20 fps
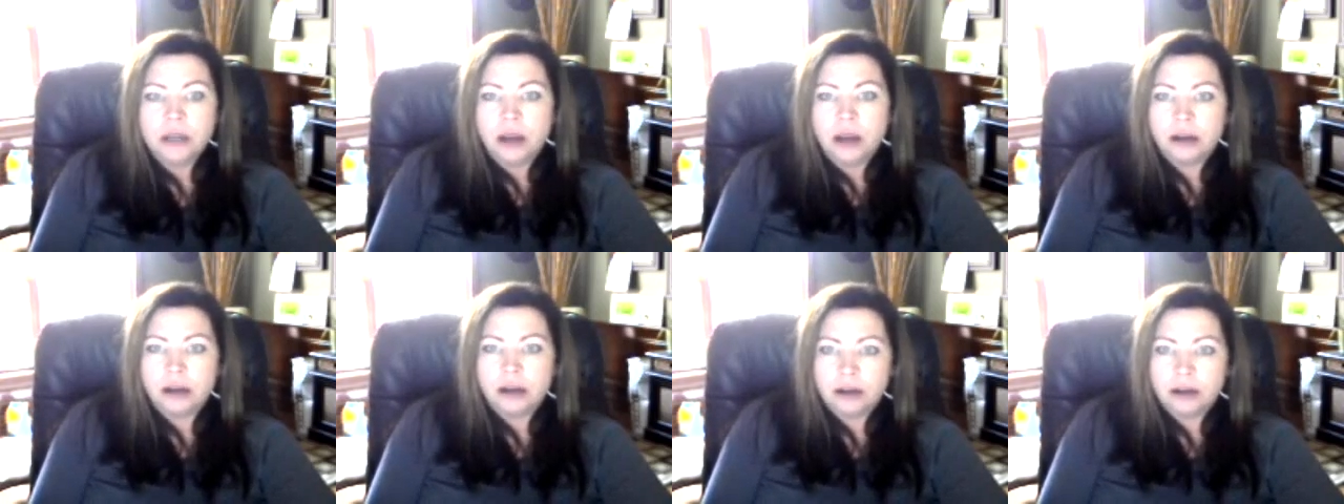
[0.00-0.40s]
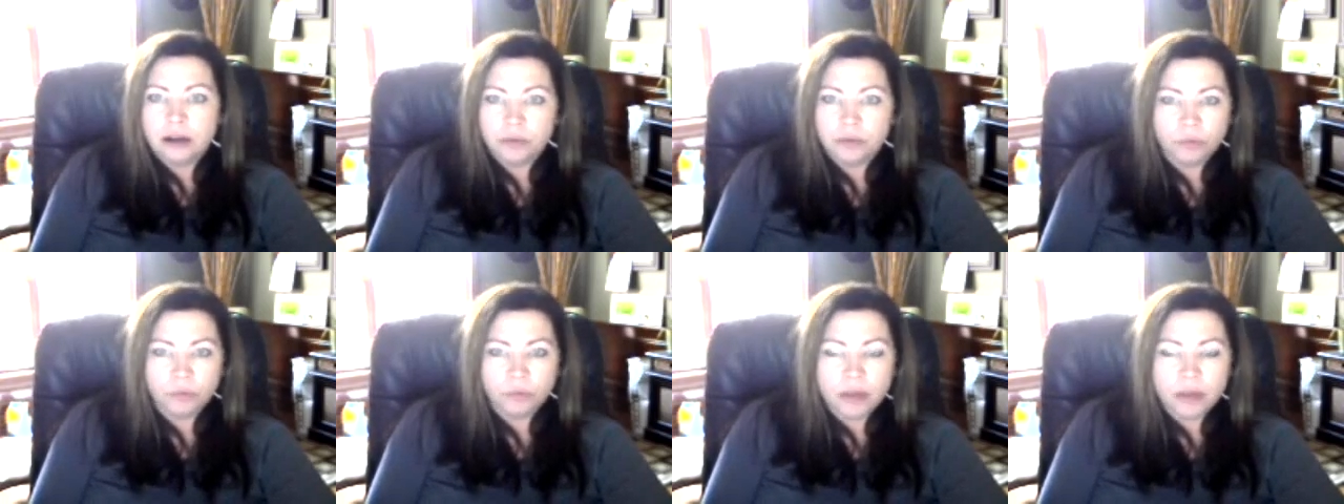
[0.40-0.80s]

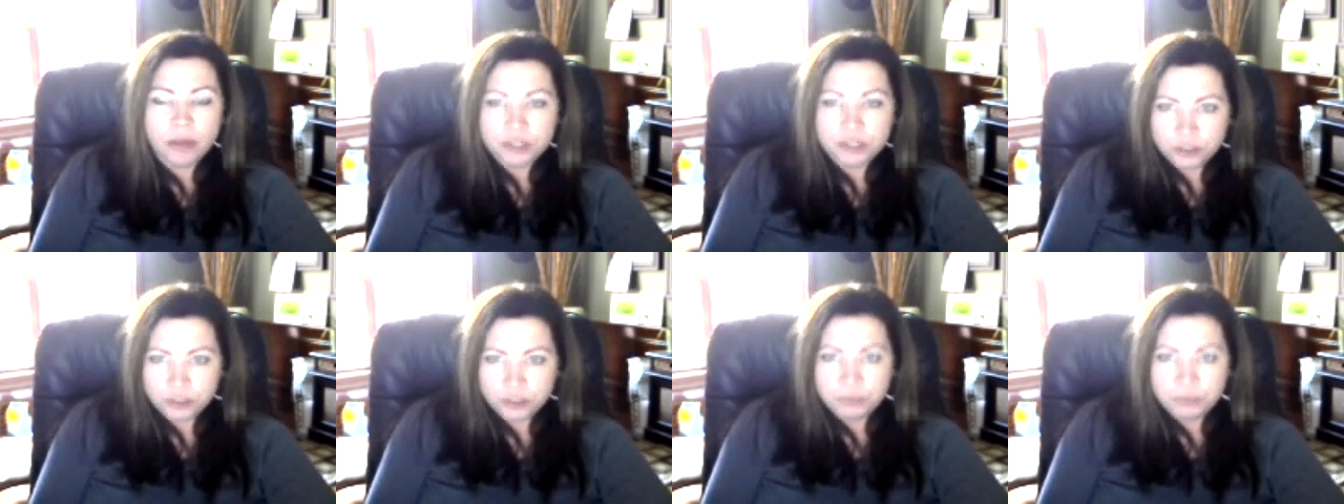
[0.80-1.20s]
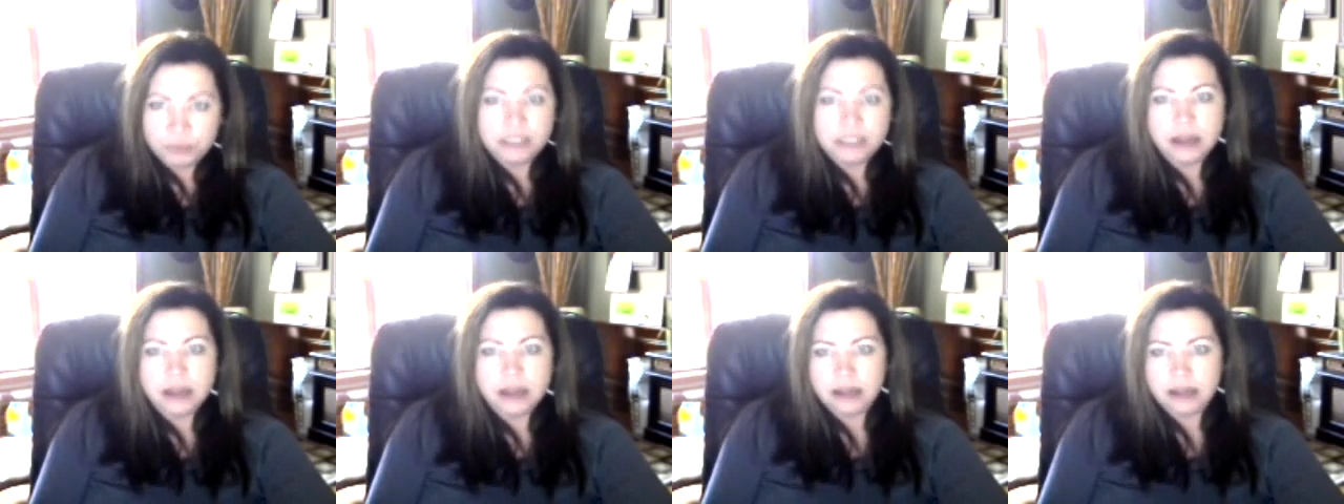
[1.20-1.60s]
what should be
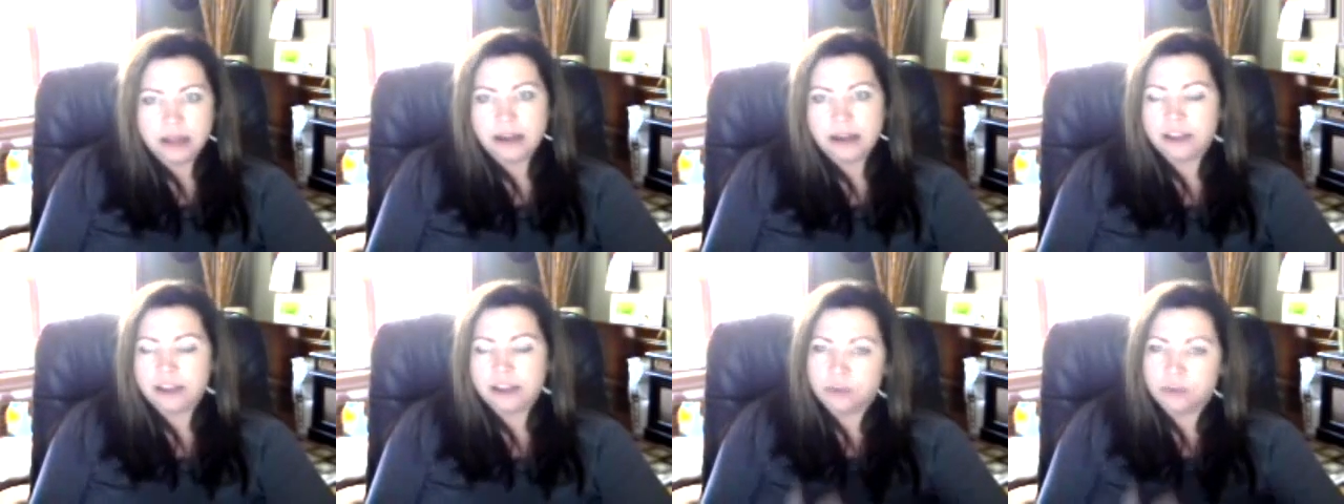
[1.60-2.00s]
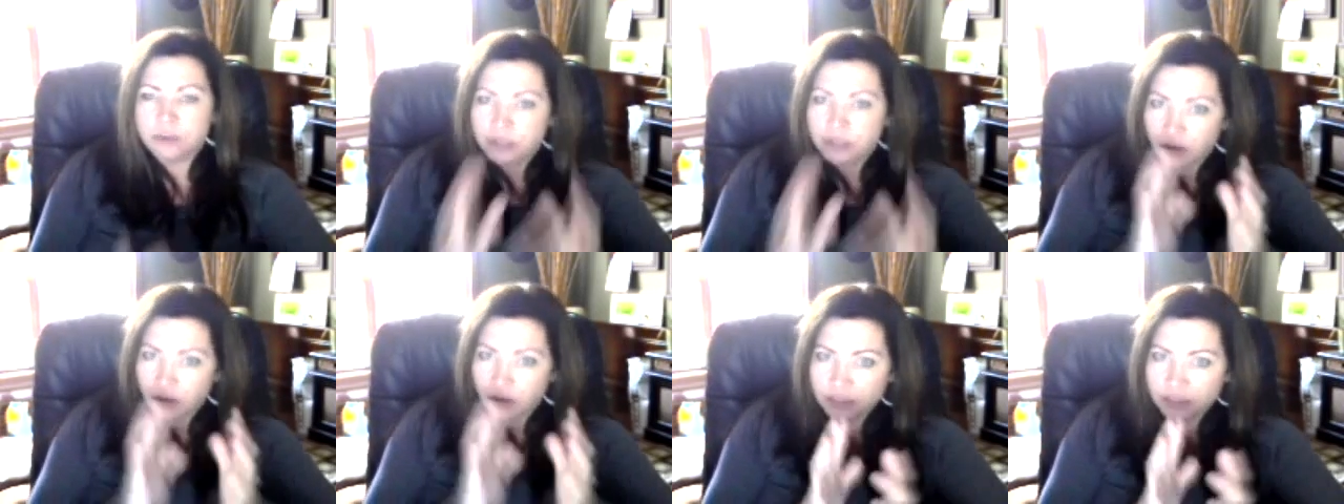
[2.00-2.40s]
done as a
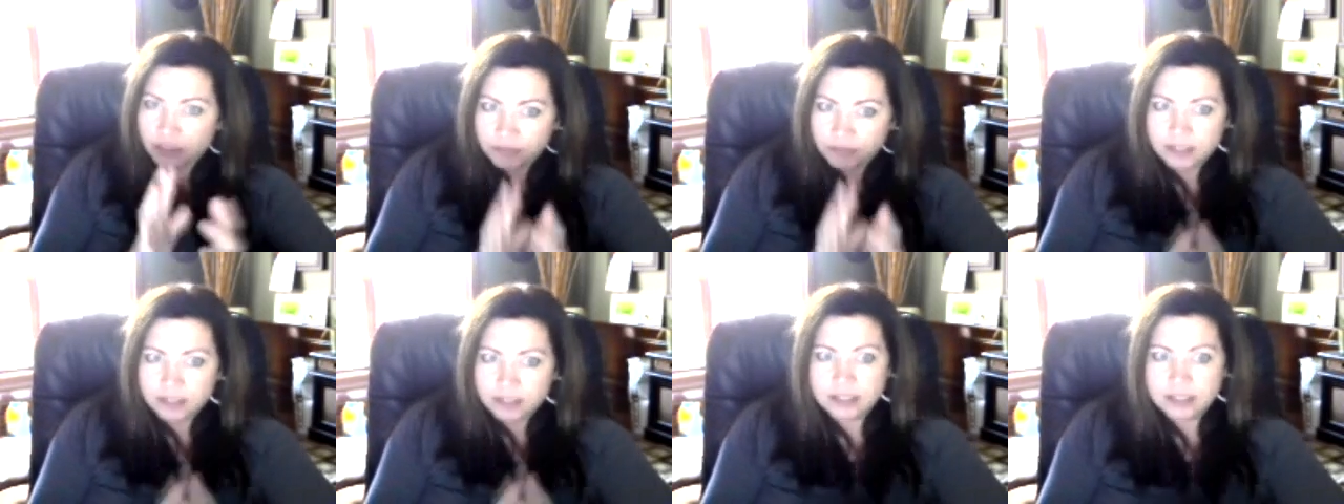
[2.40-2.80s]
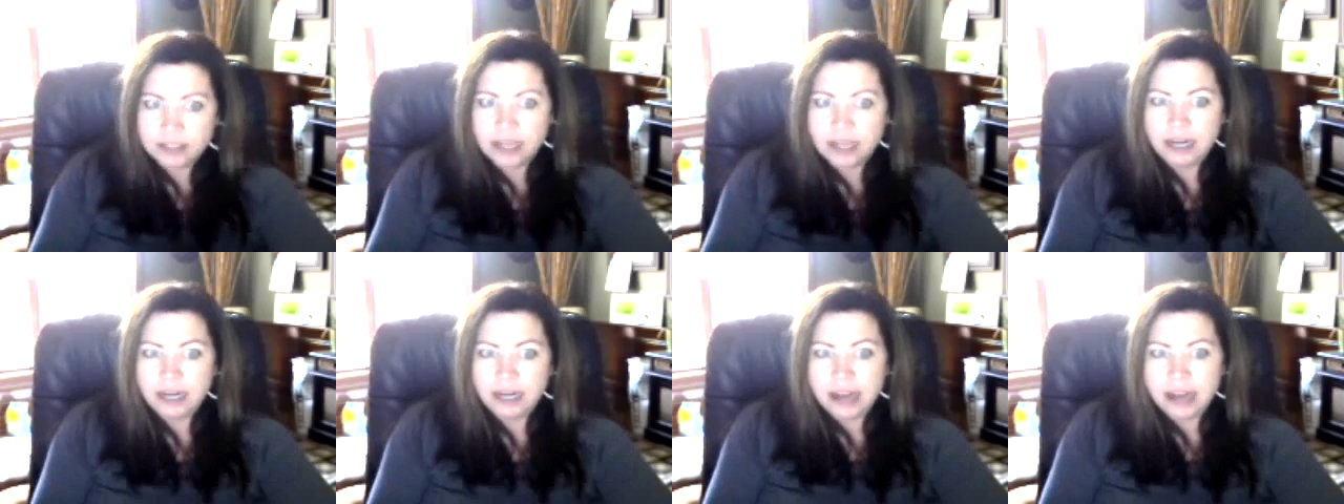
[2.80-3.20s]
result of this
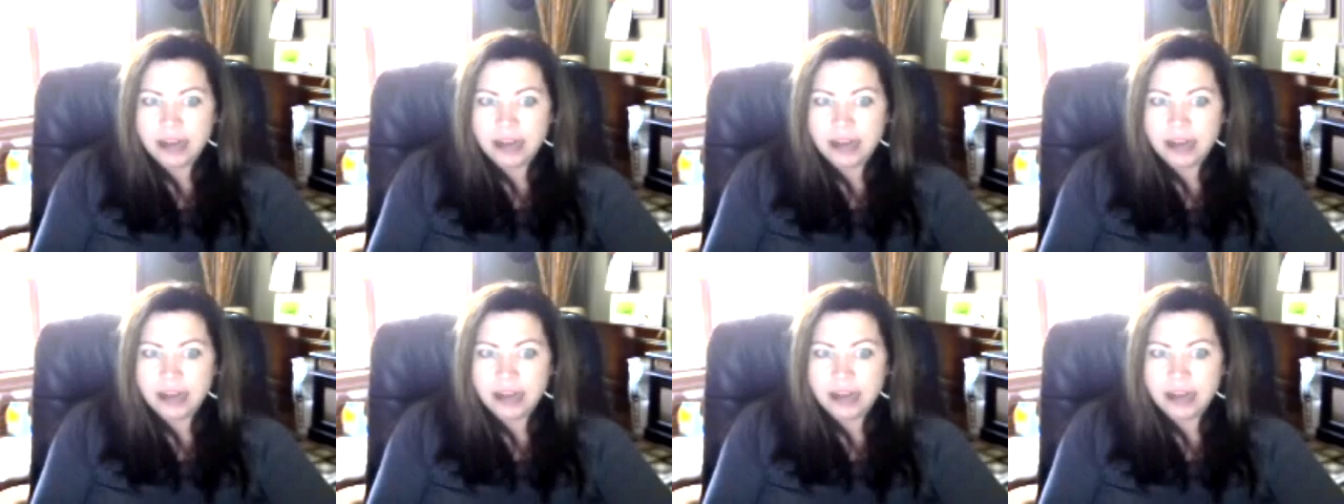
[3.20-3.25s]
study